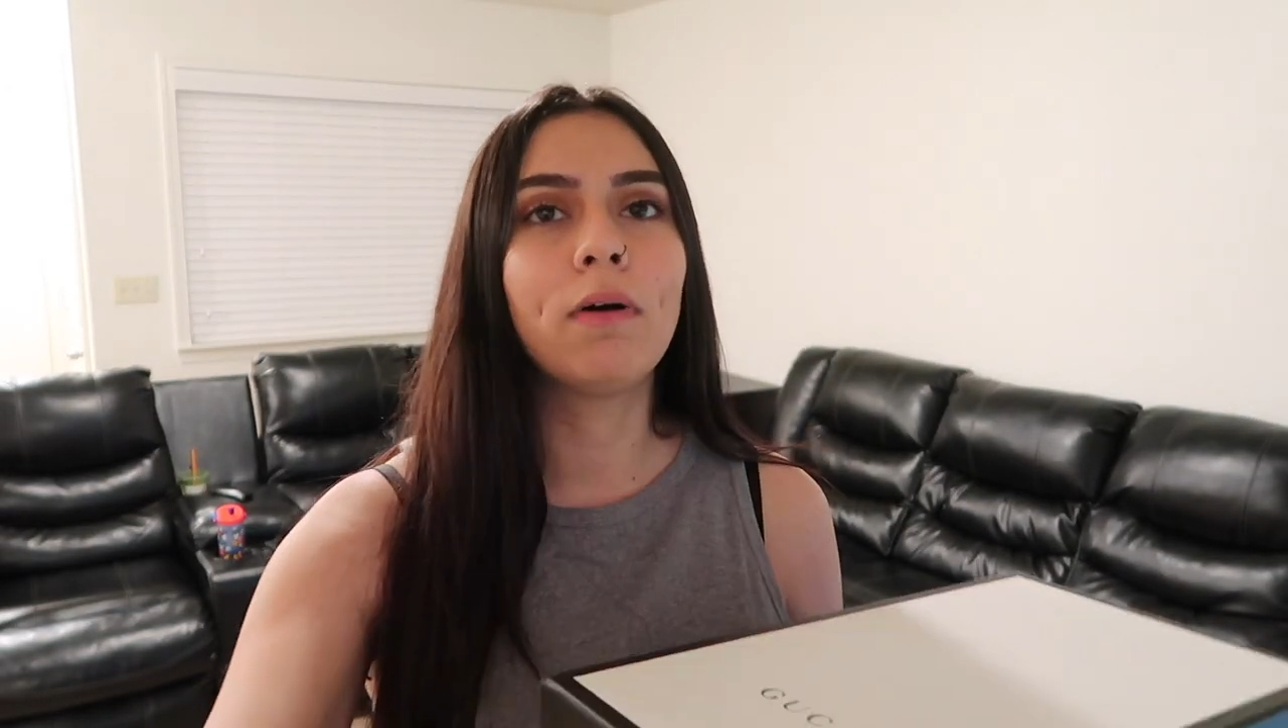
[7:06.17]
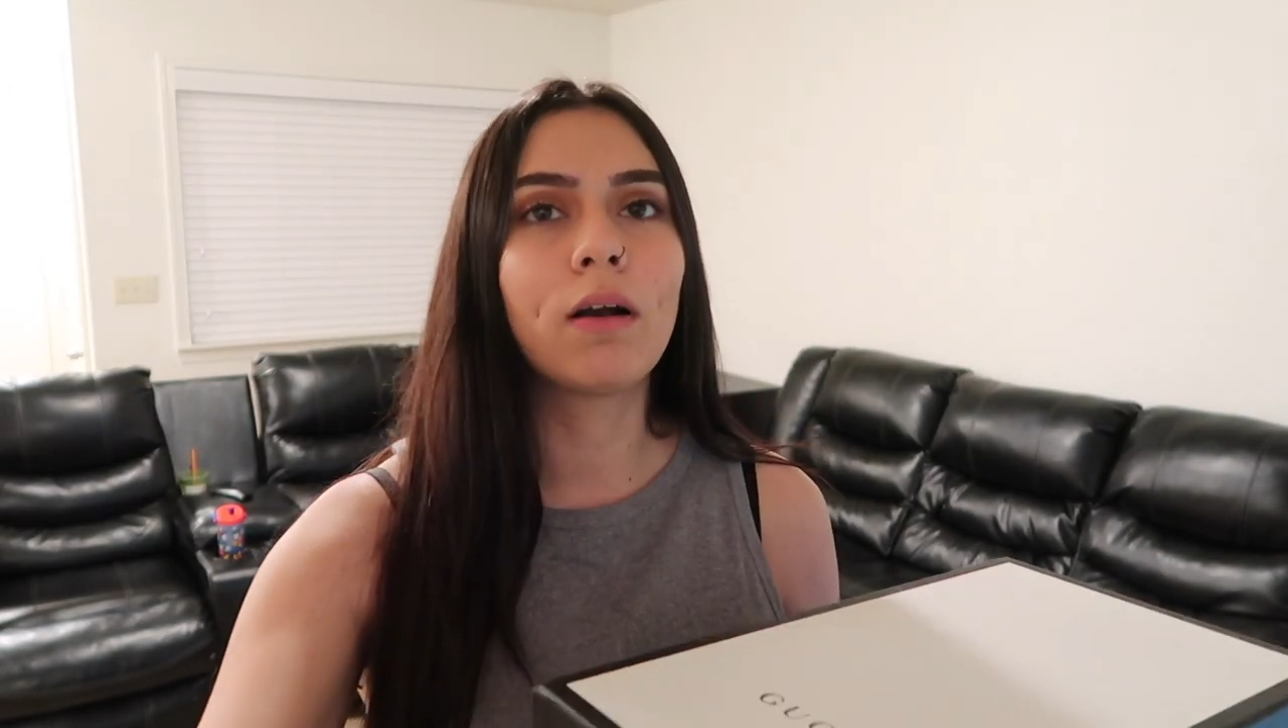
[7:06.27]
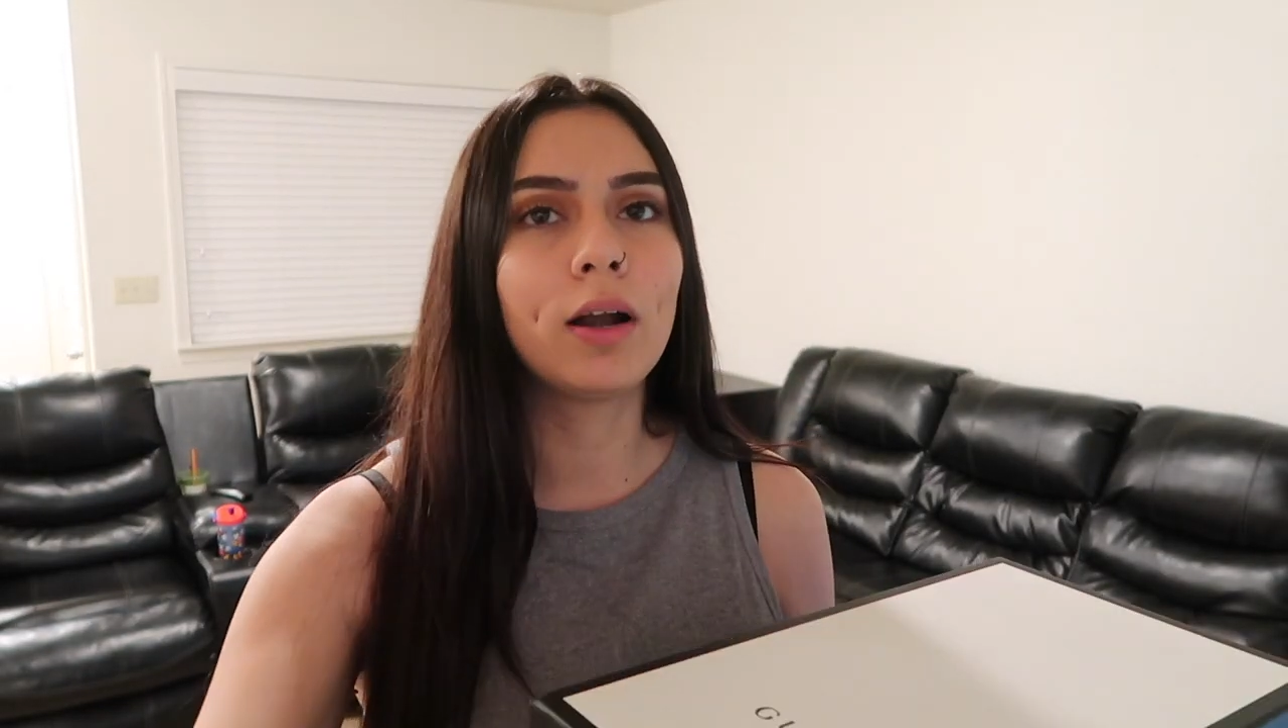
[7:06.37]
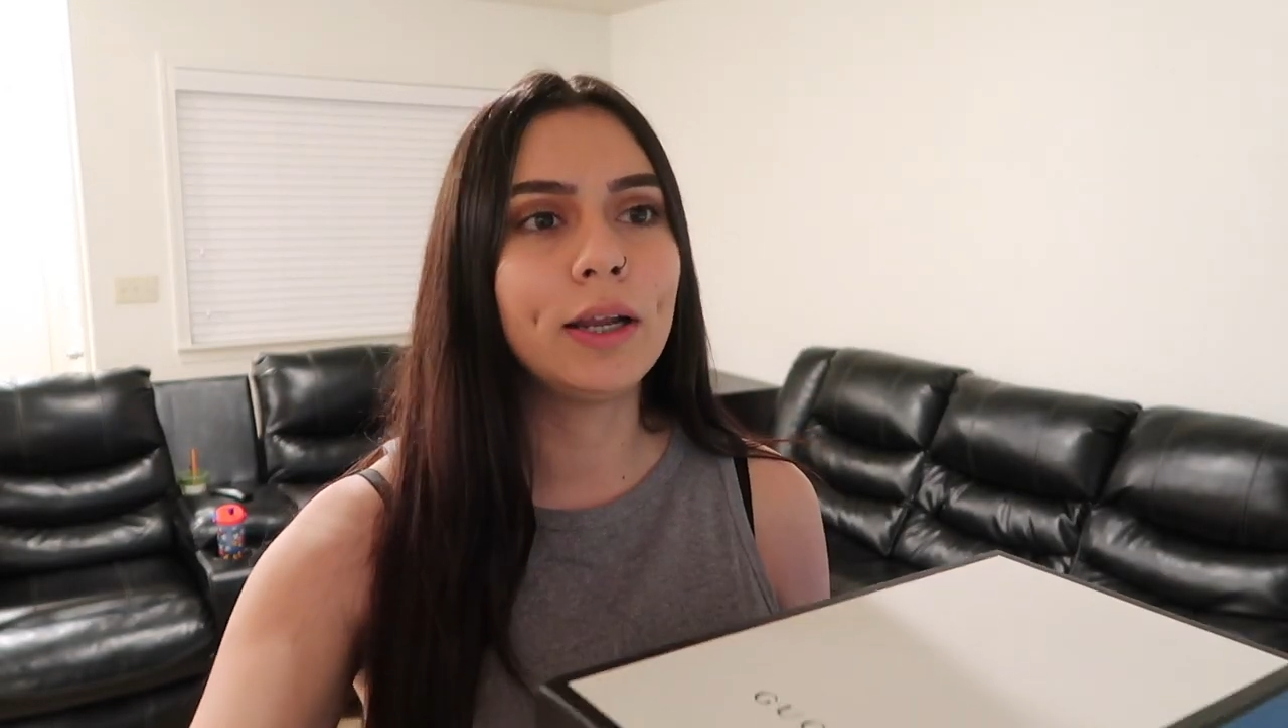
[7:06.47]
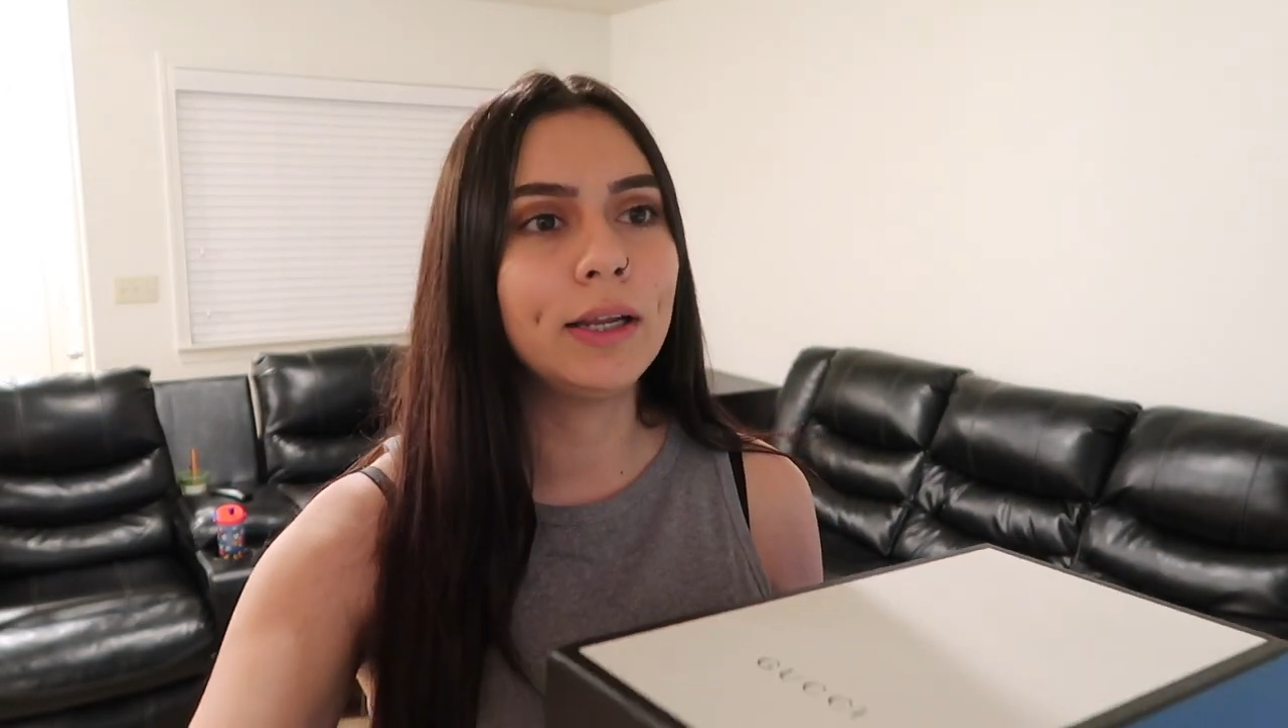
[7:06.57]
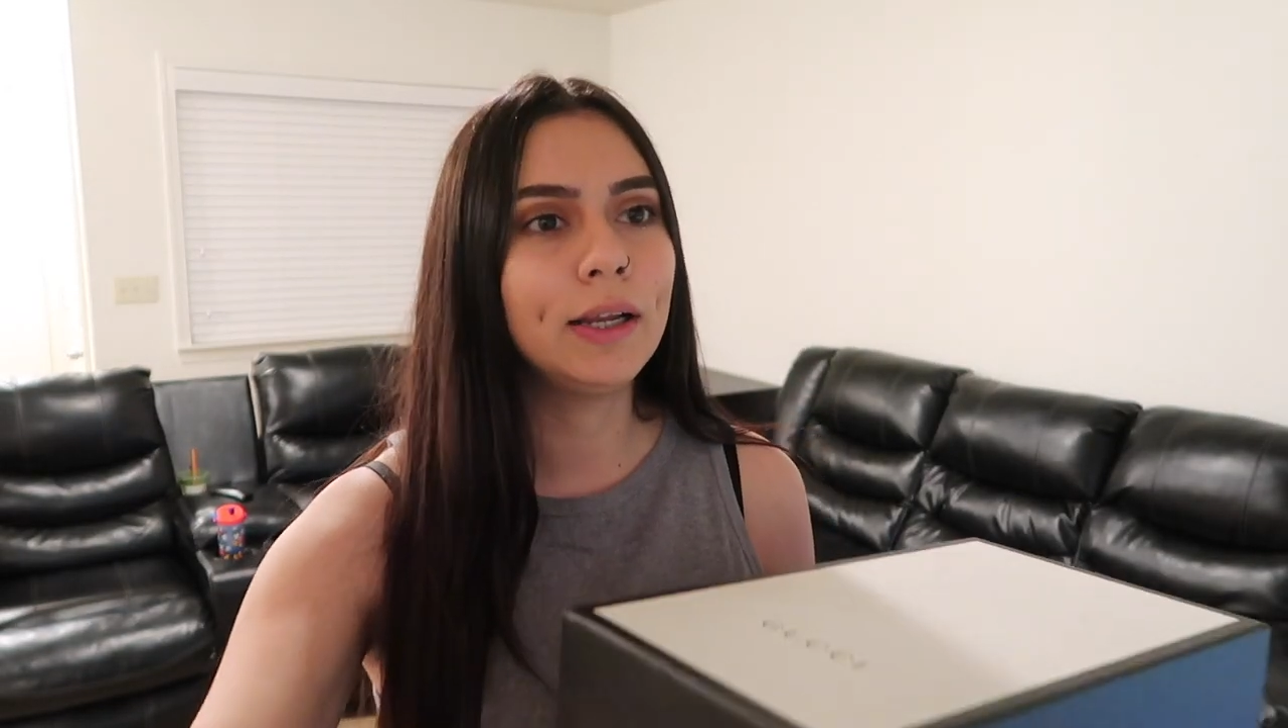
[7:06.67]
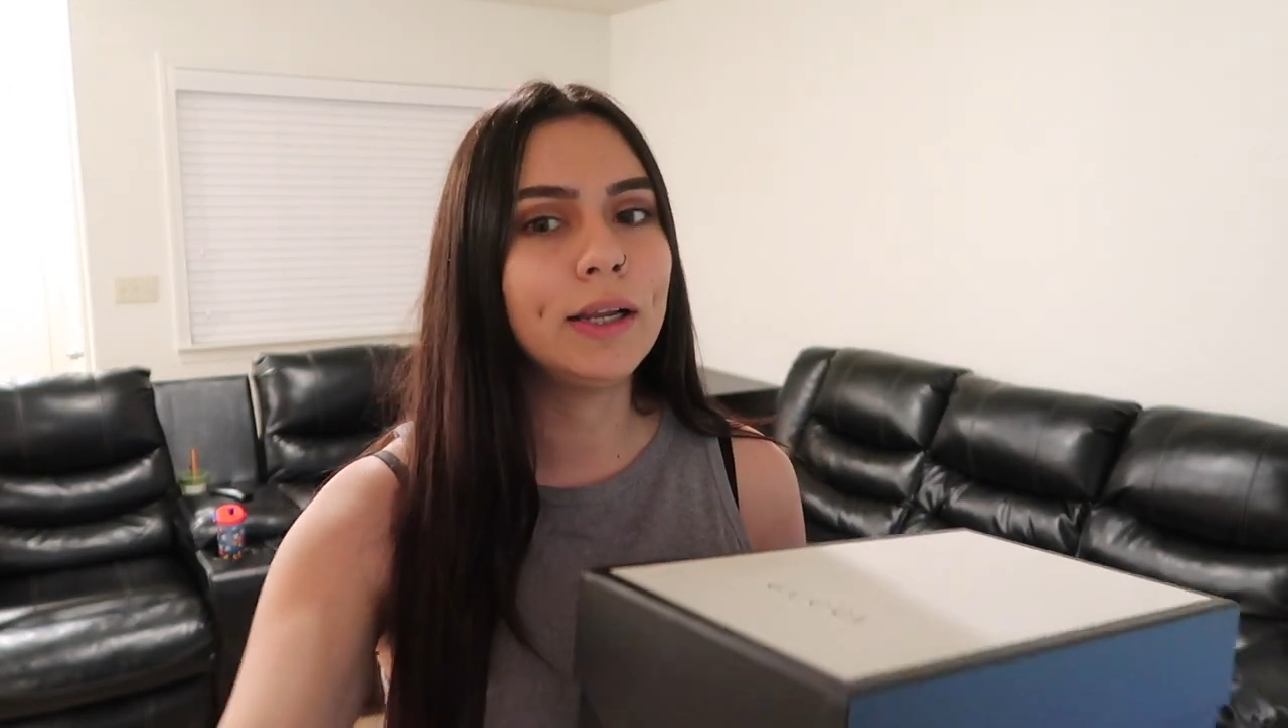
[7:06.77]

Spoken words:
part